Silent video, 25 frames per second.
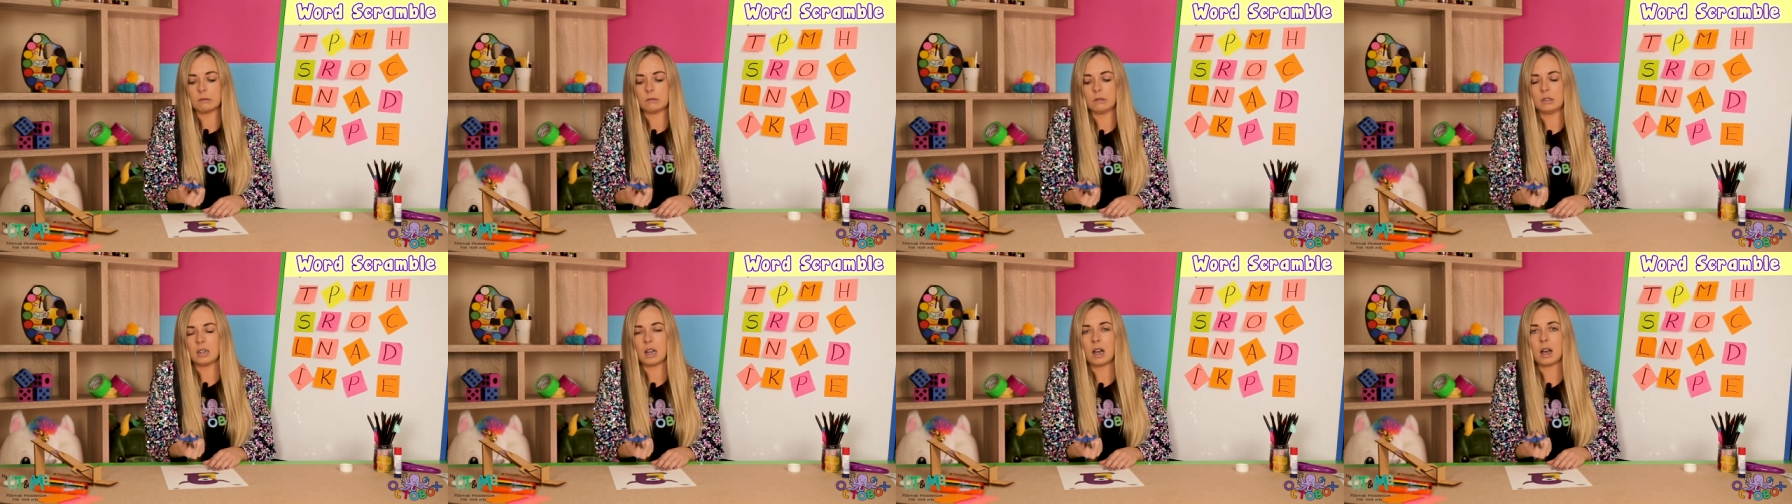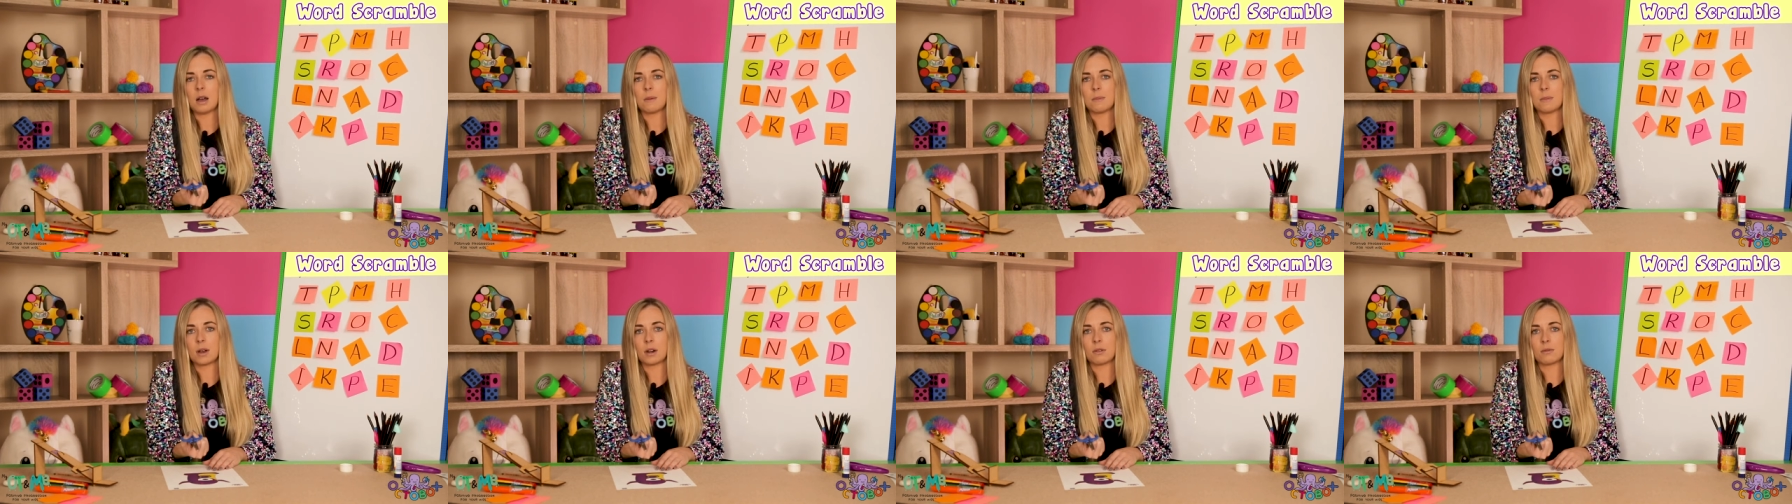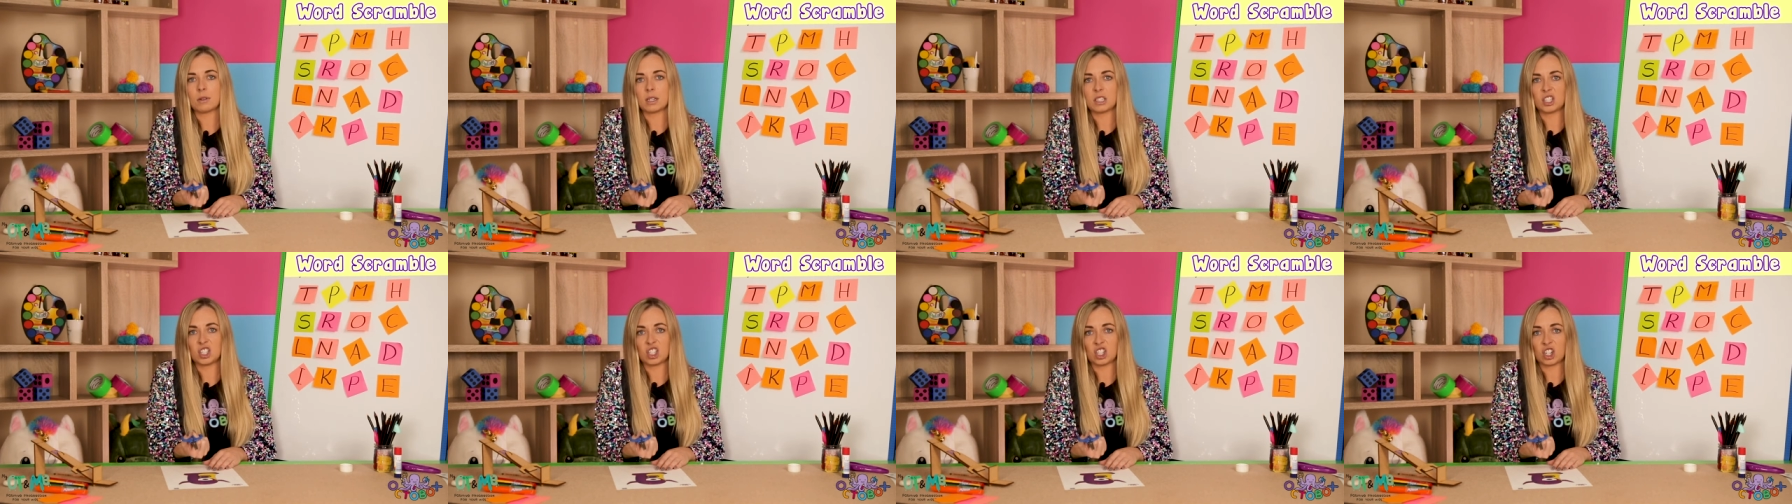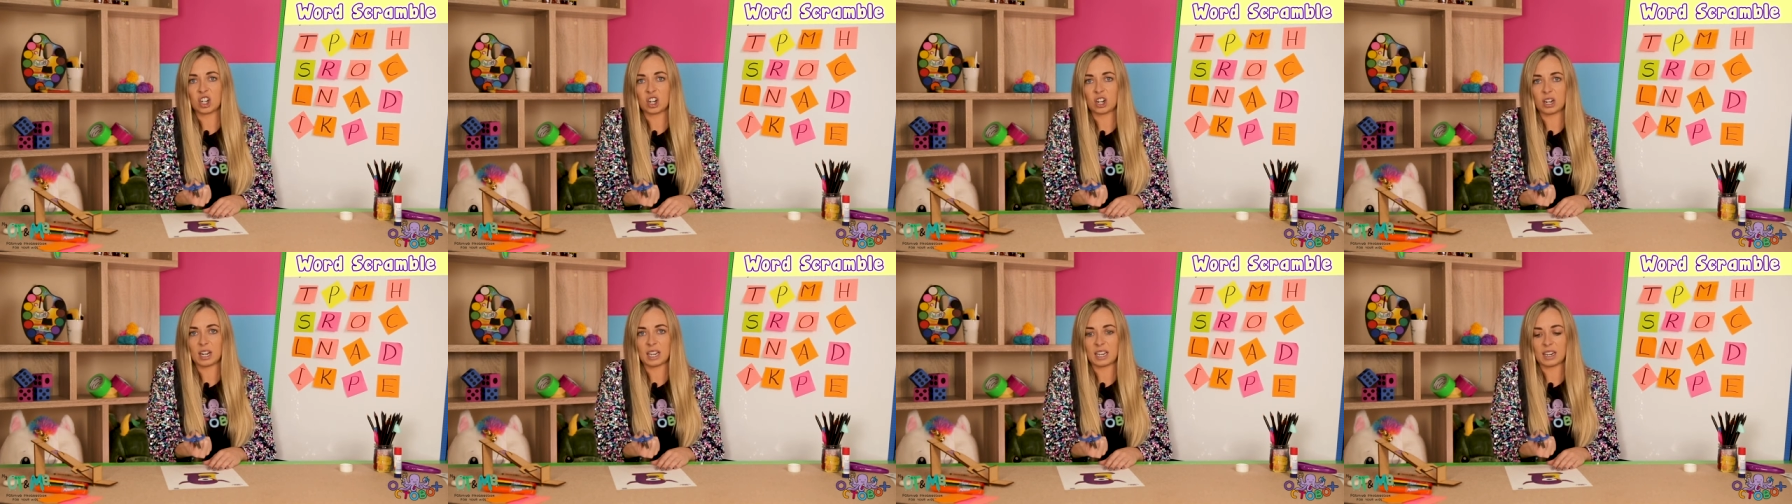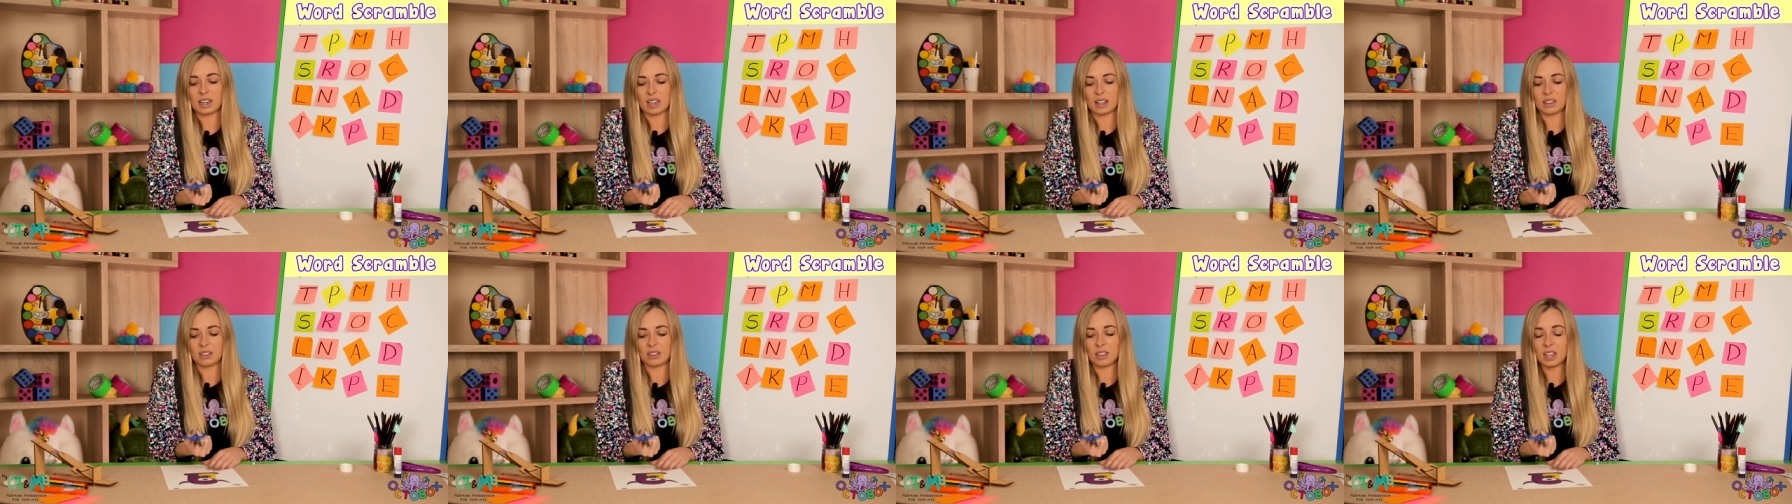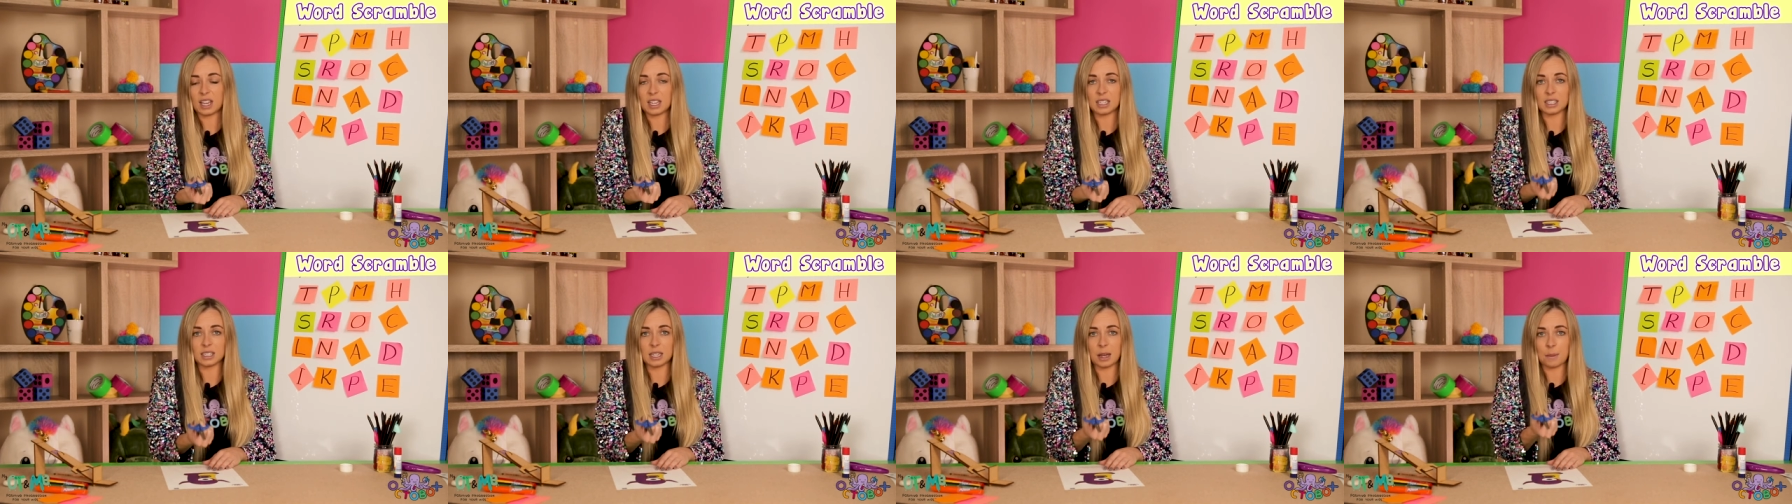Not my wrist turning like
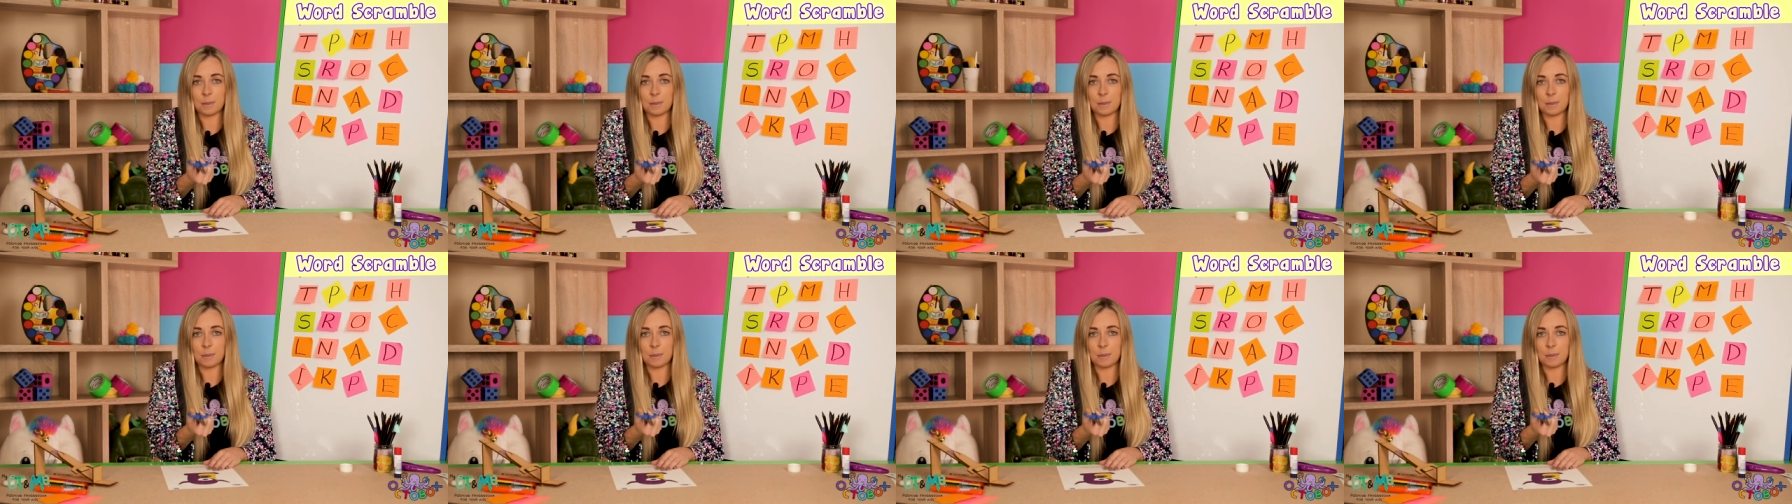this